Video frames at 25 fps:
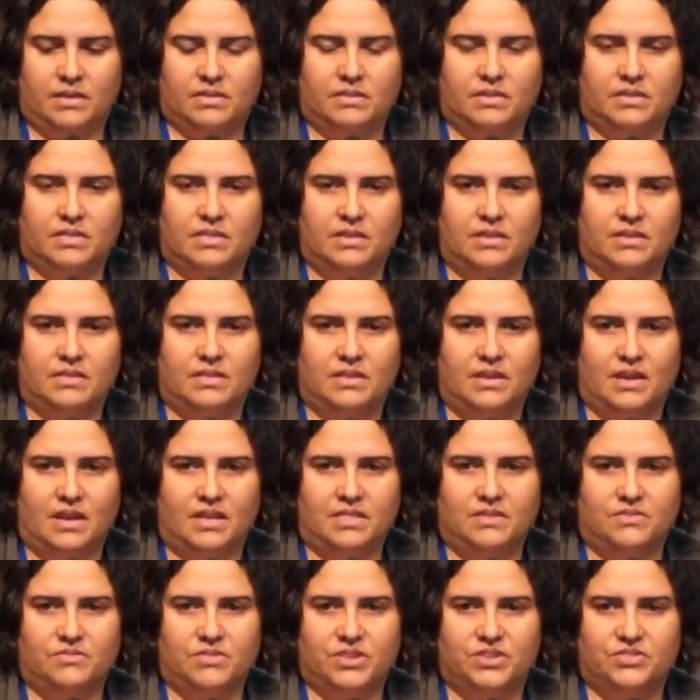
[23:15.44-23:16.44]
And I think the
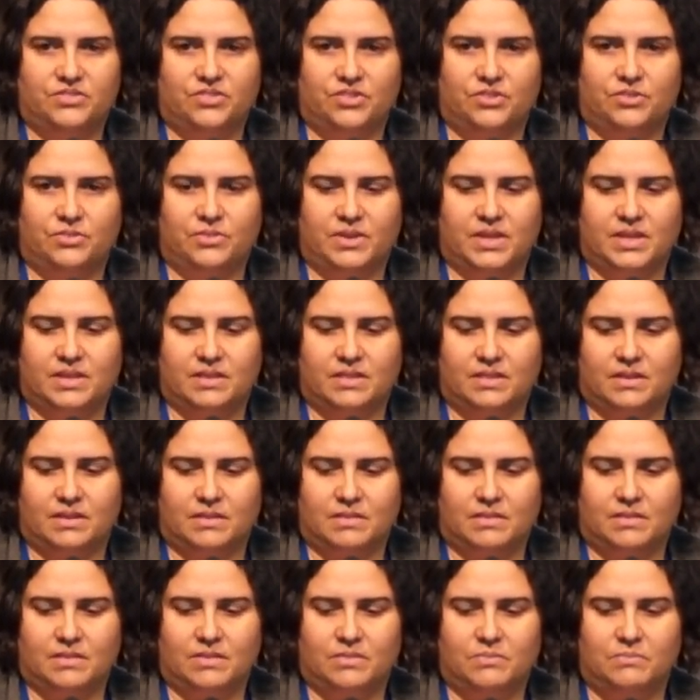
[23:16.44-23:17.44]
other issue is
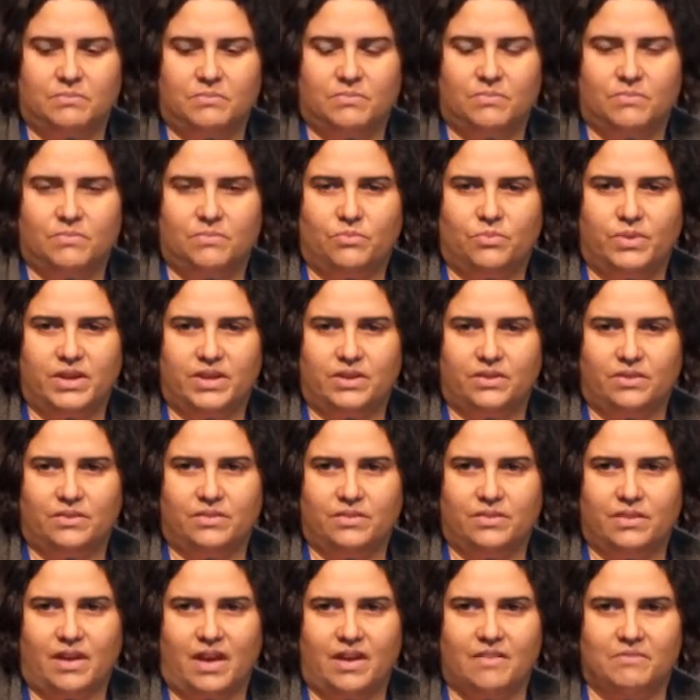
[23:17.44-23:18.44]
that we
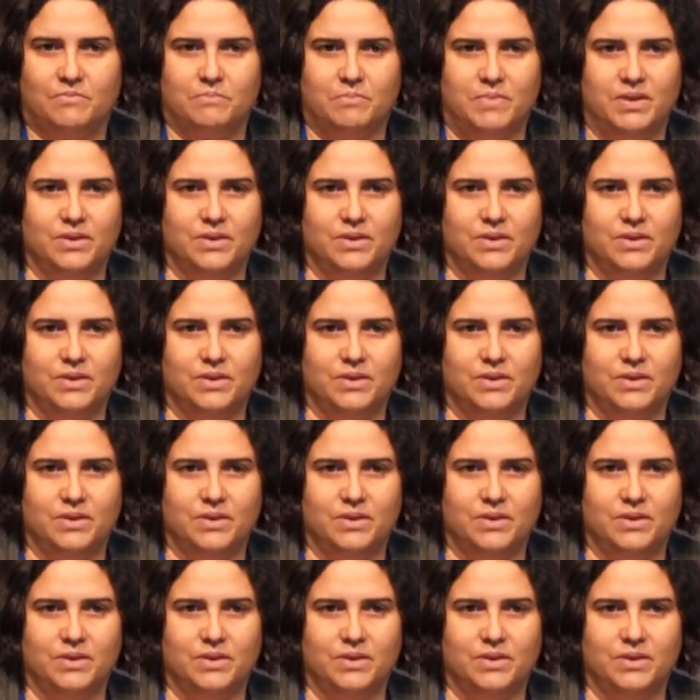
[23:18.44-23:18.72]
don't have